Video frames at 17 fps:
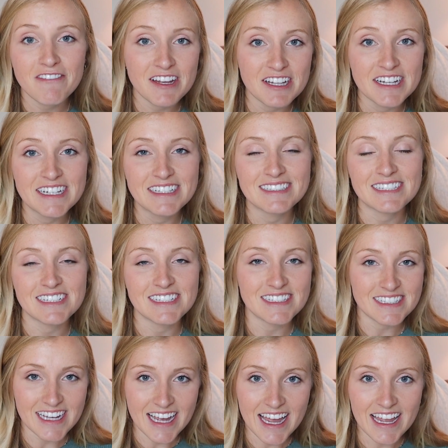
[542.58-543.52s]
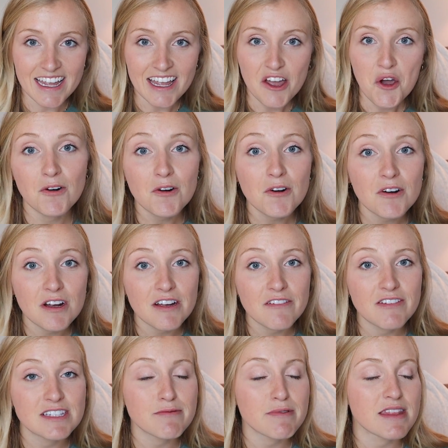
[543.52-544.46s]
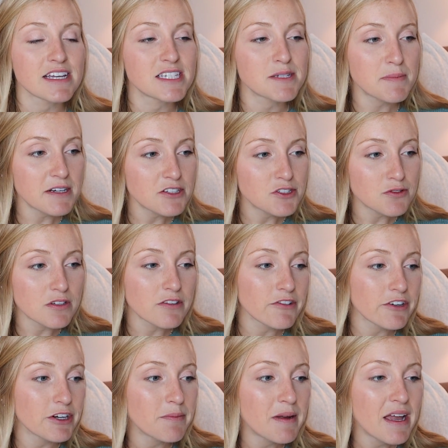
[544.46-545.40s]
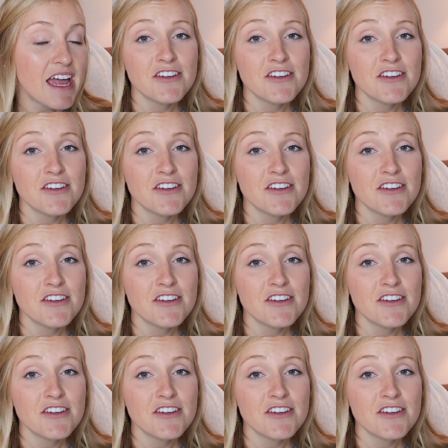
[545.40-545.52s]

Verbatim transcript: feeling today. Or if it's with a spiritual group,